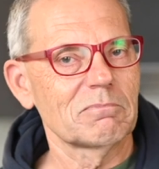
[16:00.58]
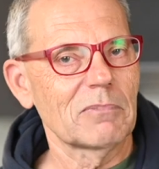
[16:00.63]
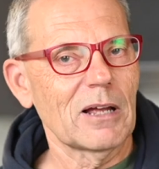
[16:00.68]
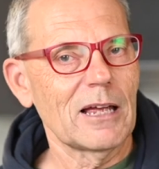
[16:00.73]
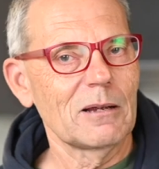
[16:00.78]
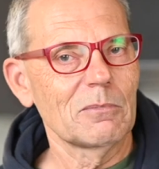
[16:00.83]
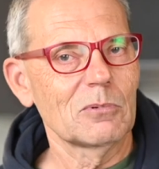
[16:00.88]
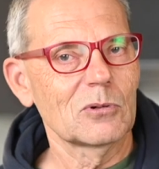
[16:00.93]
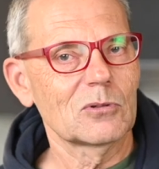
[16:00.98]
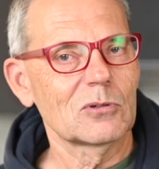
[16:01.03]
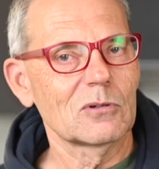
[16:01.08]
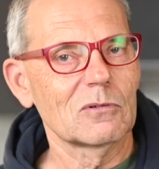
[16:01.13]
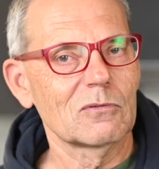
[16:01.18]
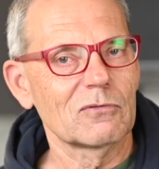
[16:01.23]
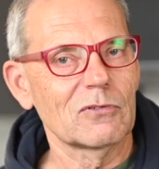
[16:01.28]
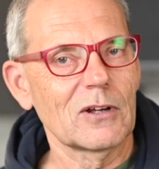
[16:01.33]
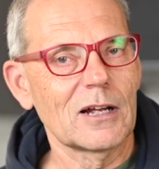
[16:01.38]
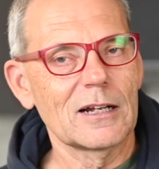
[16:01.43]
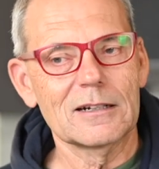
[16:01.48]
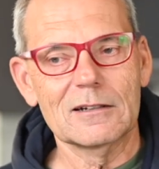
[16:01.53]
I'm able to
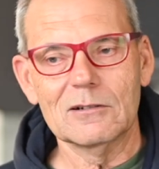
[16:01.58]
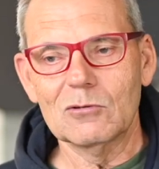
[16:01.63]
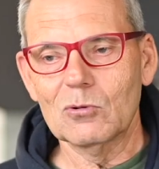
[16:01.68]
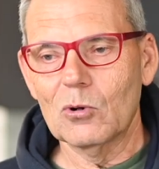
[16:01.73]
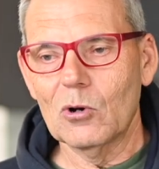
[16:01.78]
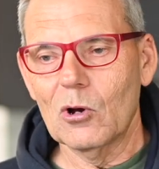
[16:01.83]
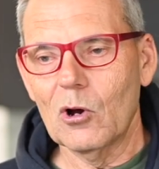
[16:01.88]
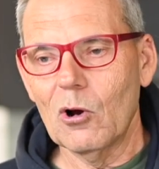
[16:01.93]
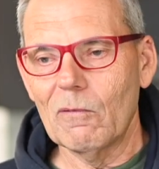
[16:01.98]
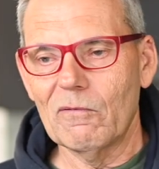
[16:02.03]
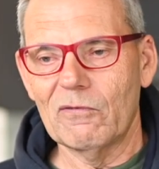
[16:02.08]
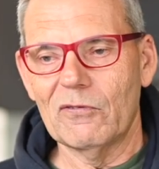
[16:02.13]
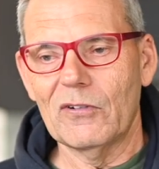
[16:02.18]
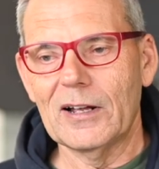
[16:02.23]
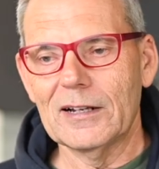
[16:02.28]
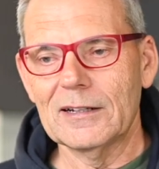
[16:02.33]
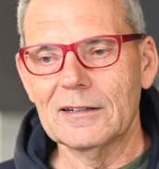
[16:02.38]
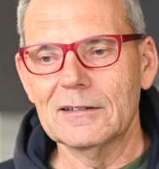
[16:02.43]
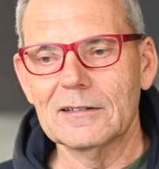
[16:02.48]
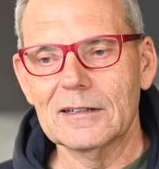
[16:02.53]
fund or help
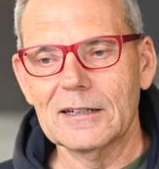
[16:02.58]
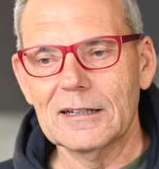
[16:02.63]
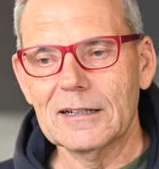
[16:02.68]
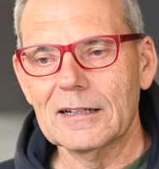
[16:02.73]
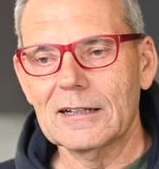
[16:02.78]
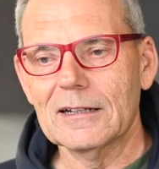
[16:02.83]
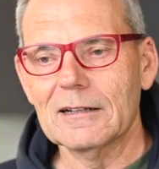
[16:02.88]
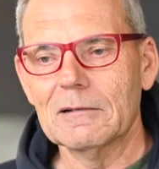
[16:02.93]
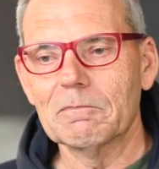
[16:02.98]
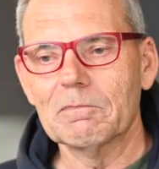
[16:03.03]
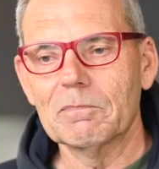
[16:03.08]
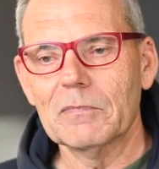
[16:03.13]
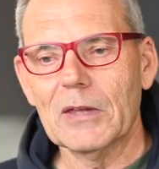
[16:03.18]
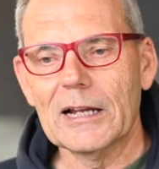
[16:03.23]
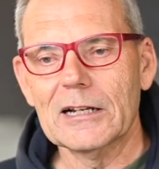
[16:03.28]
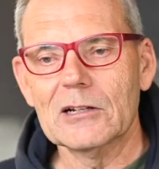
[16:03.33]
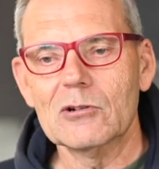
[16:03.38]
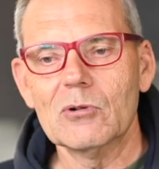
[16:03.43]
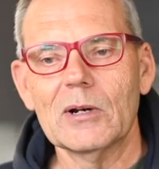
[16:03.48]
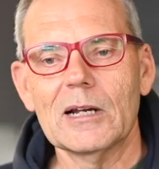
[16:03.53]
fund
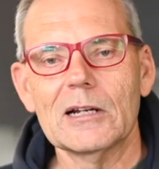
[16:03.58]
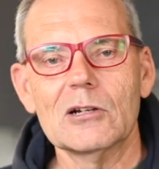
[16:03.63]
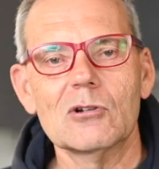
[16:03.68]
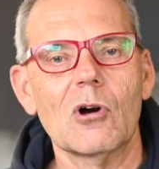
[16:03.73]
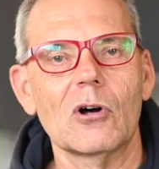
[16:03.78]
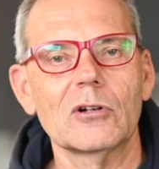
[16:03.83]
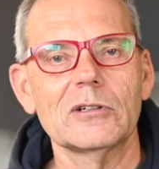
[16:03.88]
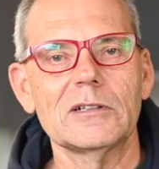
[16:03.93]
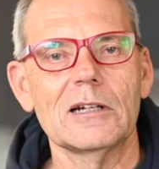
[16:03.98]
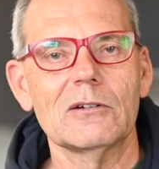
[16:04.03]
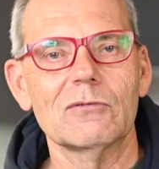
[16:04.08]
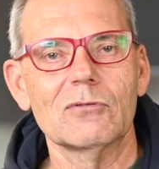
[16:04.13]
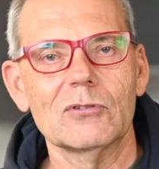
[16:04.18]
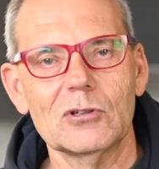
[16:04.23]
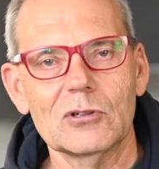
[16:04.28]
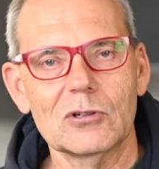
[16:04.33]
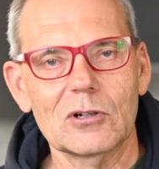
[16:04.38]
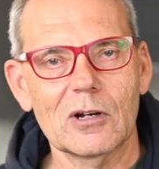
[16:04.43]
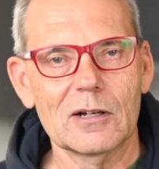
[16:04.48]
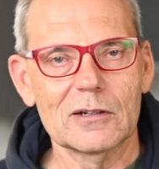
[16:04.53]
and create content for
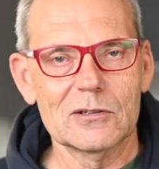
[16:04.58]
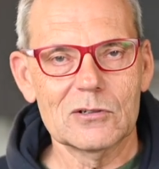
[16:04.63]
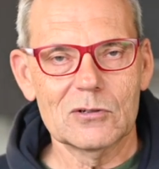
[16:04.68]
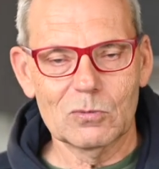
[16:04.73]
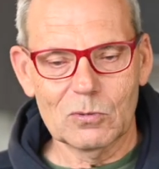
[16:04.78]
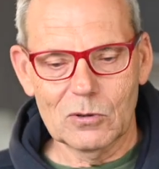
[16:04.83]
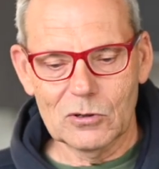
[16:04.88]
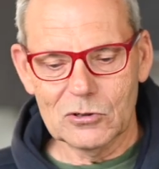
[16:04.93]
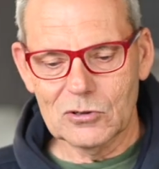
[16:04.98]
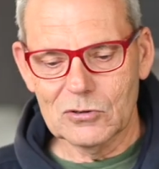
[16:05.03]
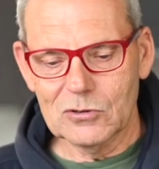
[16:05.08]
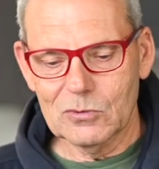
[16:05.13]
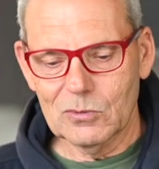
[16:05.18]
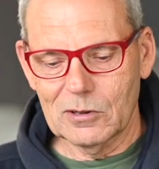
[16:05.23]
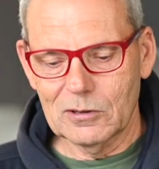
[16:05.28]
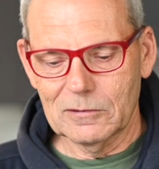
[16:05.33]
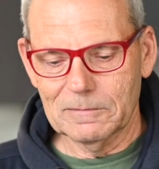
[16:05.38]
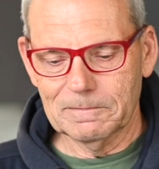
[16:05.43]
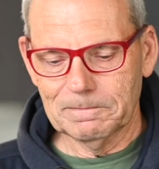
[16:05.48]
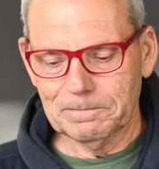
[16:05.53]
you guys to watch as
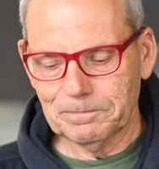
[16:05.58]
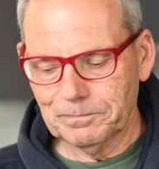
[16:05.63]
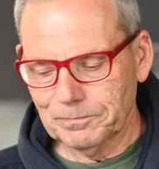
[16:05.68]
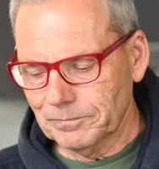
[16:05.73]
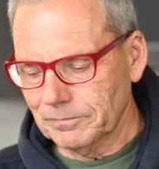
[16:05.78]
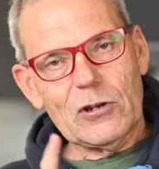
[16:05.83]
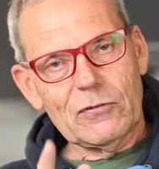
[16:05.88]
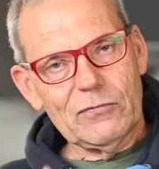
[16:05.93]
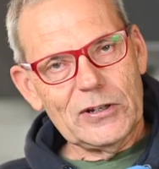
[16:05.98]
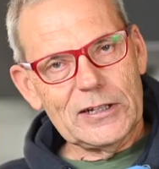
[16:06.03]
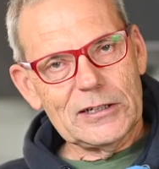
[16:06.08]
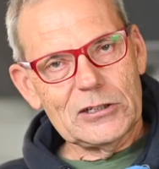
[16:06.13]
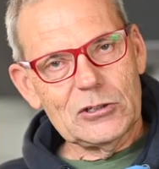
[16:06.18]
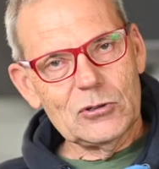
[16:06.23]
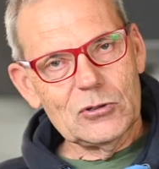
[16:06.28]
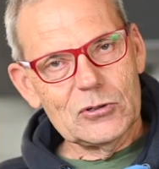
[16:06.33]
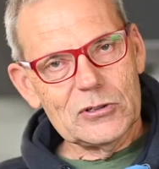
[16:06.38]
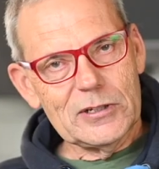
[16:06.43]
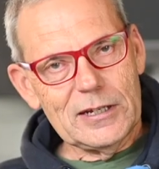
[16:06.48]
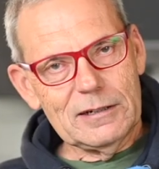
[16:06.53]
well. Don't forget to
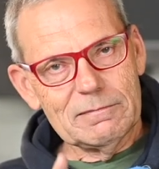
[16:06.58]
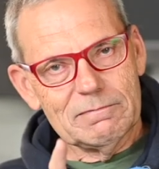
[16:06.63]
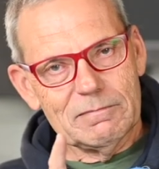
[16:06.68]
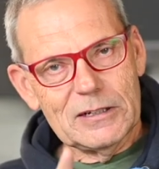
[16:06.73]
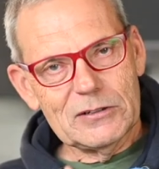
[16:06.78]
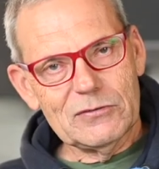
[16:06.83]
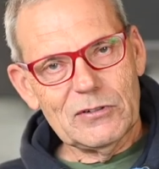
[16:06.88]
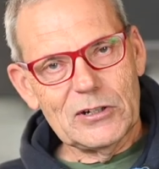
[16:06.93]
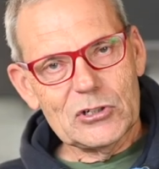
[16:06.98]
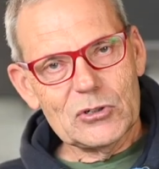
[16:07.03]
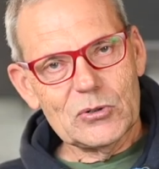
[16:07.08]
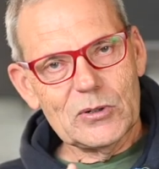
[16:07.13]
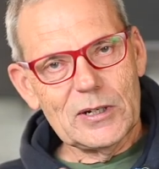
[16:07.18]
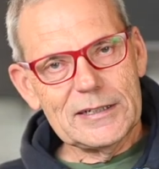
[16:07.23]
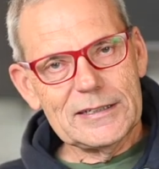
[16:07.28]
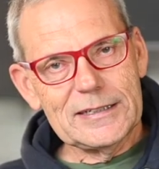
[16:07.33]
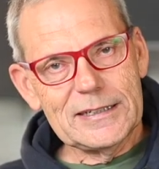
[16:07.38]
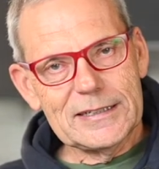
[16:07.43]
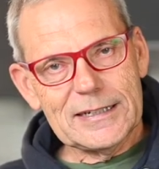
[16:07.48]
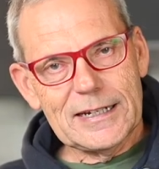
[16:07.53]
use that Adventure
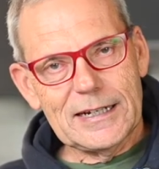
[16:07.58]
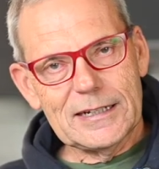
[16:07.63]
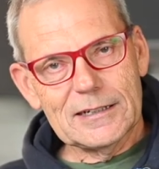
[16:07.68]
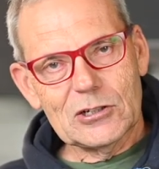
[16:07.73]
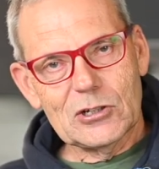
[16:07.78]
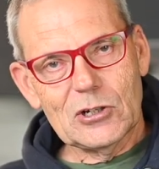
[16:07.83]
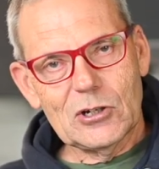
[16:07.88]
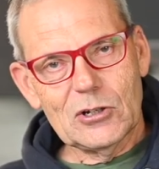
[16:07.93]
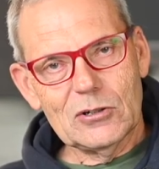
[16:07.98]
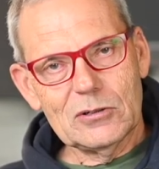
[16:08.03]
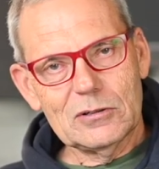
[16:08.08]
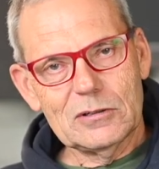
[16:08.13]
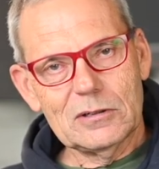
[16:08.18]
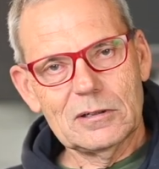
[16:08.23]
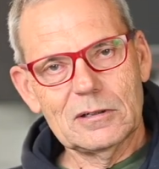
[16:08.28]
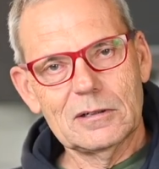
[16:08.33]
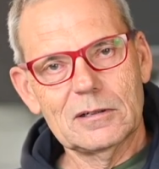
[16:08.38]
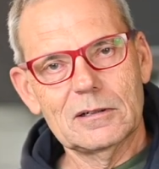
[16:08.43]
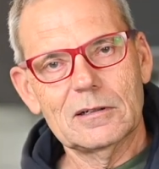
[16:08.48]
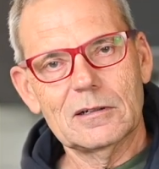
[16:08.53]
8 discount code
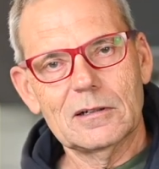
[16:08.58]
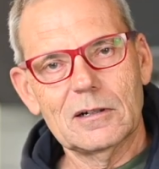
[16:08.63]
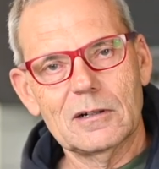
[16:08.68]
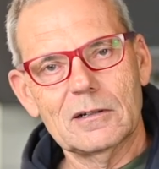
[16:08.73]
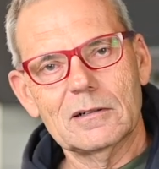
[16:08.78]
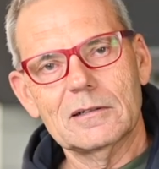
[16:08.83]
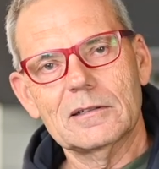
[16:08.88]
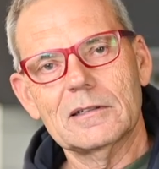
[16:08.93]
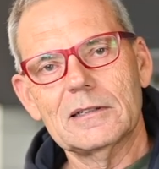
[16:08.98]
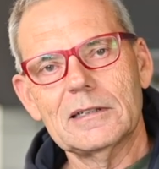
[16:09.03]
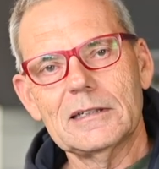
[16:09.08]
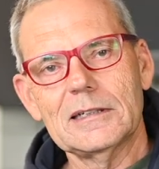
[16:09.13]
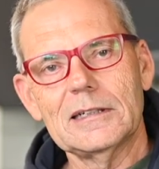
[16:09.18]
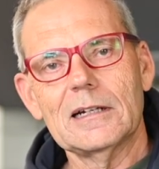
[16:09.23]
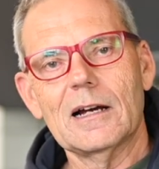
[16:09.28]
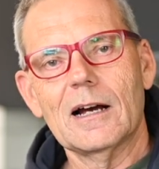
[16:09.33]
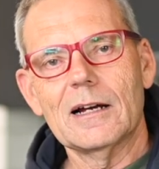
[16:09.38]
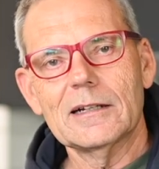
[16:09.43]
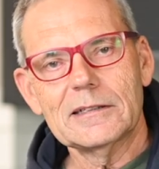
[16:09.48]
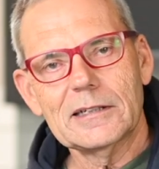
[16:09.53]
on the
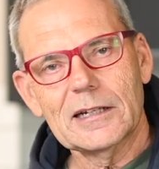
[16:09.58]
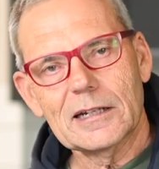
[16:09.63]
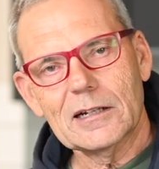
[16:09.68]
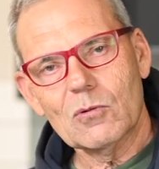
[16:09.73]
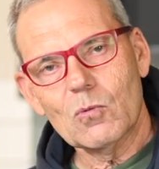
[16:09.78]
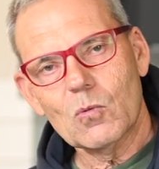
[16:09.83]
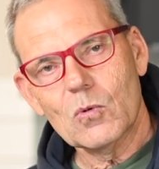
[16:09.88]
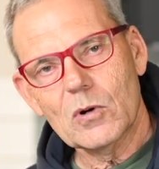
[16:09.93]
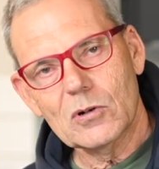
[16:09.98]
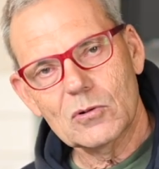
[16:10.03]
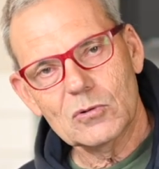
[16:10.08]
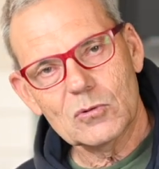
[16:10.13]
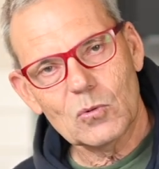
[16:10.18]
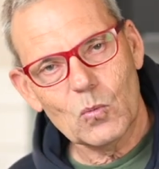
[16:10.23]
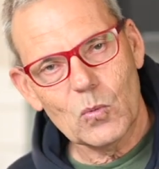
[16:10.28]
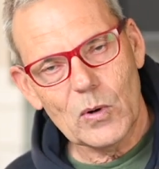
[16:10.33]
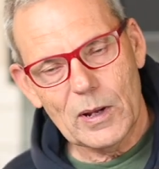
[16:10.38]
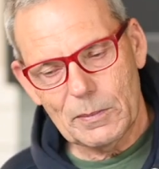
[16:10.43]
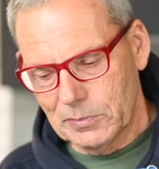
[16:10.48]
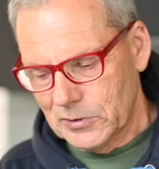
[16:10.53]
iTechworld
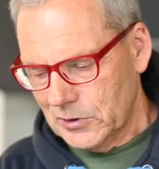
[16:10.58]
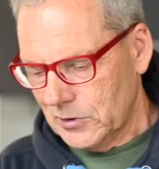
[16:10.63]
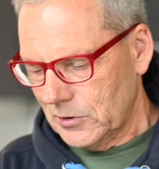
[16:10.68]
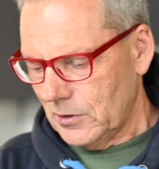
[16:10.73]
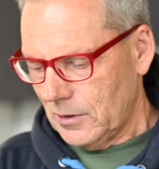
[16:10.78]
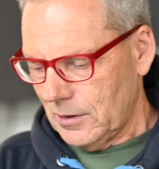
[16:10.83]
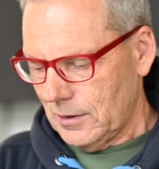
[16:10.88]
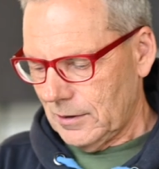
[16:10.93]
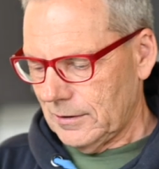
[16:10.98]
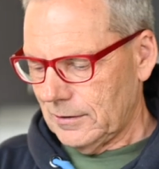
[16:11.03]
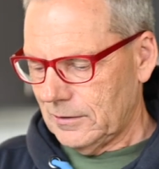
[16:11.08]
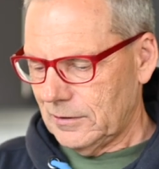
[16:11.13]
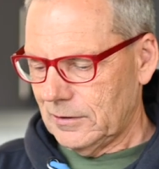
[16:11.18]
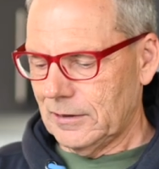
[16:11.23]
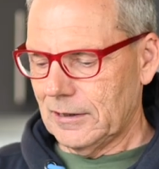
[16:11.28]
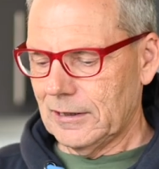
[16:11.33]
website.